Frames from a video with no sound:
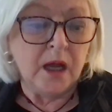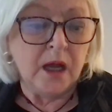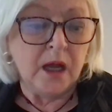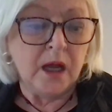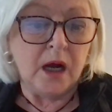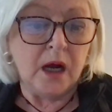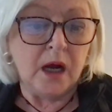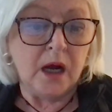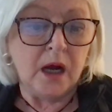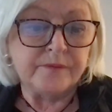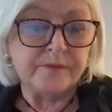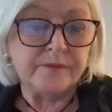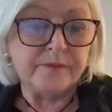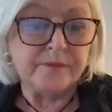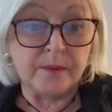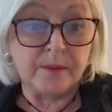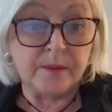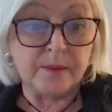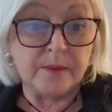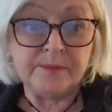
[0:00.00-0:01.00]
Uh,
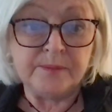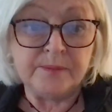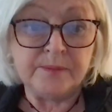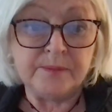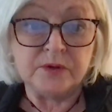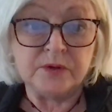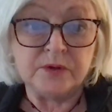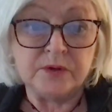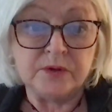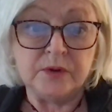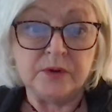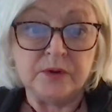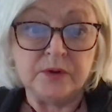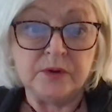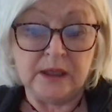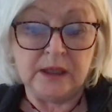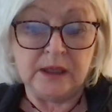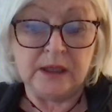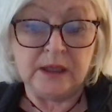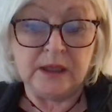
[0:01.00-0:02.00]
some people could do it
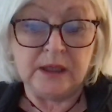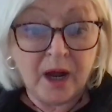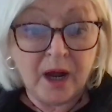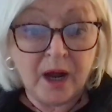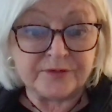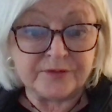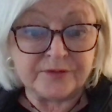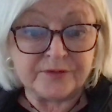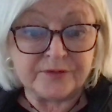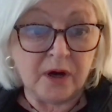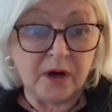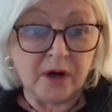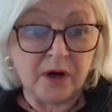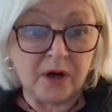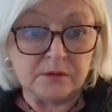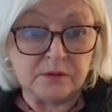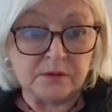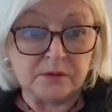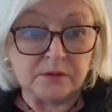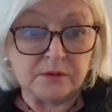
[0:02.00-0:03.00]
in a box, a
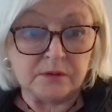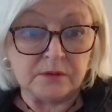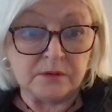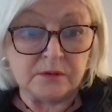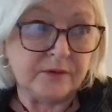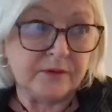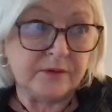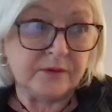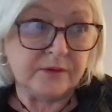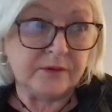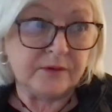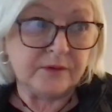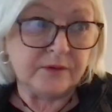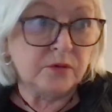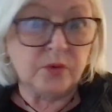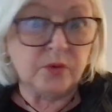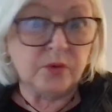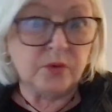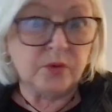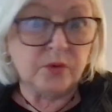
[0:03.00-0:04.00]
carton that has
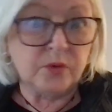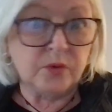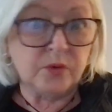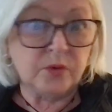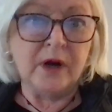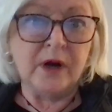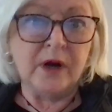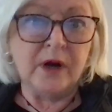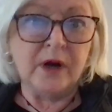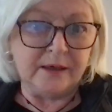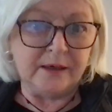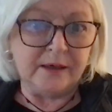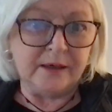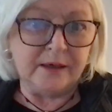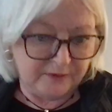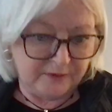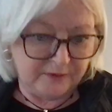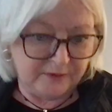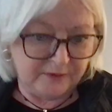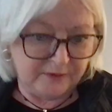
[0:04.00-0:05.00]
24
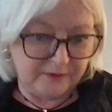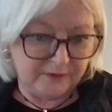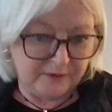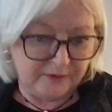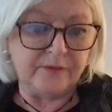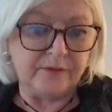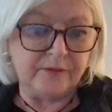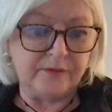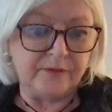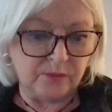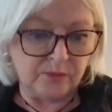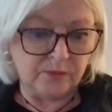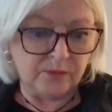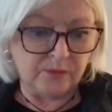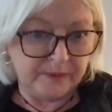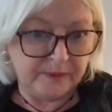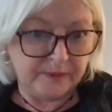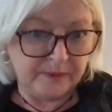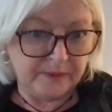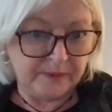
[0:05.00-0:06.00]
items in that. That would
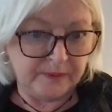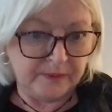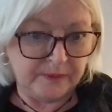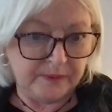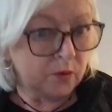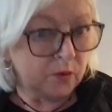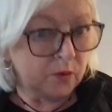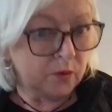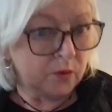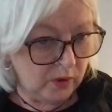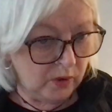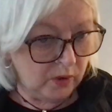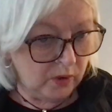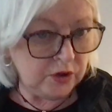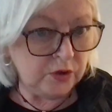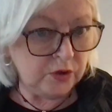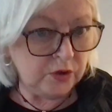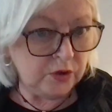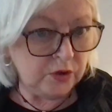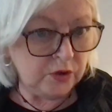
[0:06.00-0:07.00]
be one
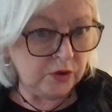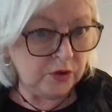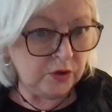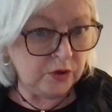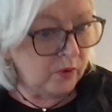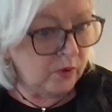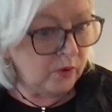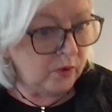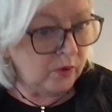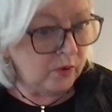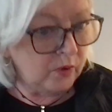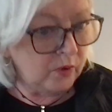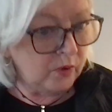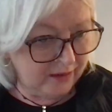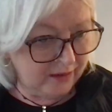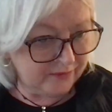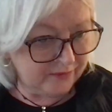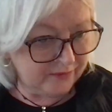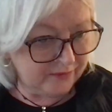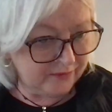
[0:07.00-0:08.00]
unit, one
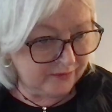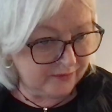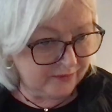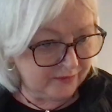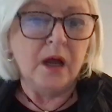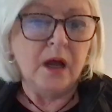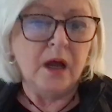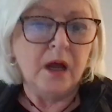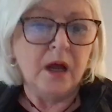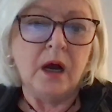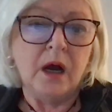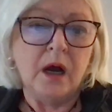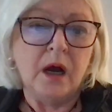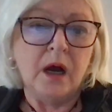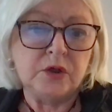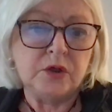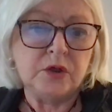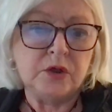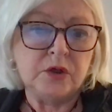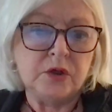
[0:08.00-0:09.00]
box. Uh,
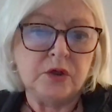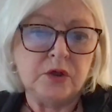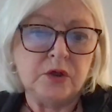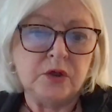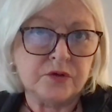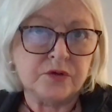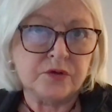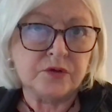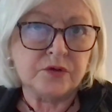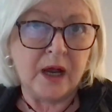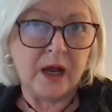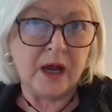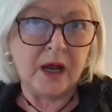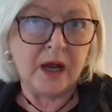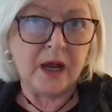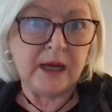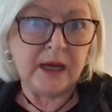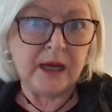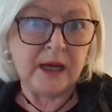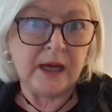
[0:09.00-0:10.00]
you could describe
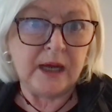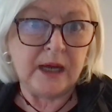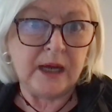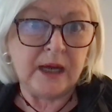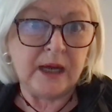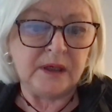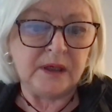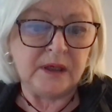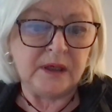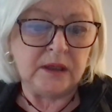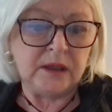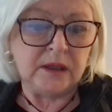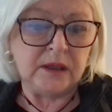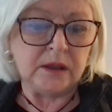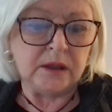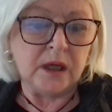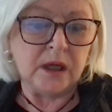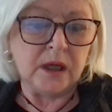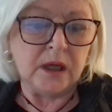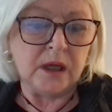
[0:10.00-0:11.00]
it as
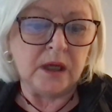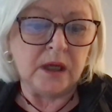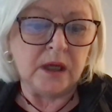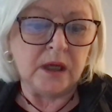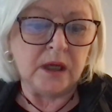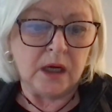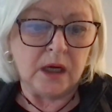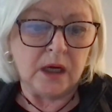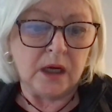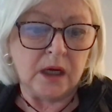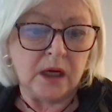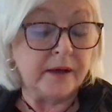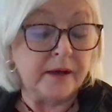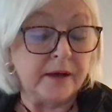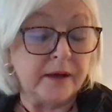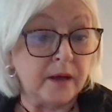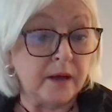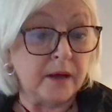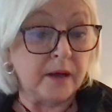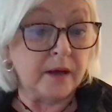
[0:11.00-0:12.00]
being uh,
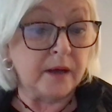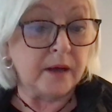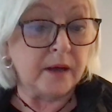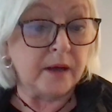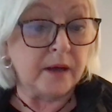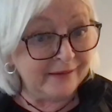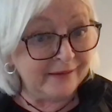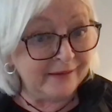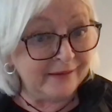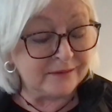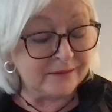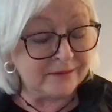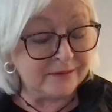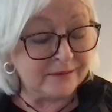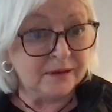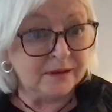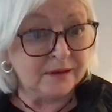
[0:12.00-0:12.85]
a, a pallet